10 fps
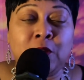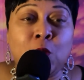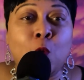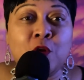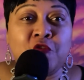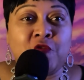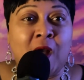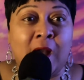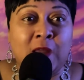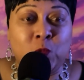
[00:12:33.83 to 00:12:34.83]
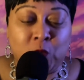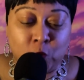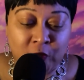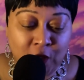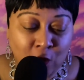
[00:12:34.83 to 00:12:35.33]
notified
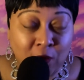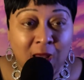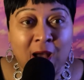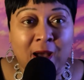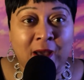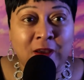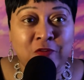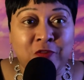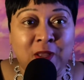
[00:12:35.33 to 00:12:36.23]
when we go live.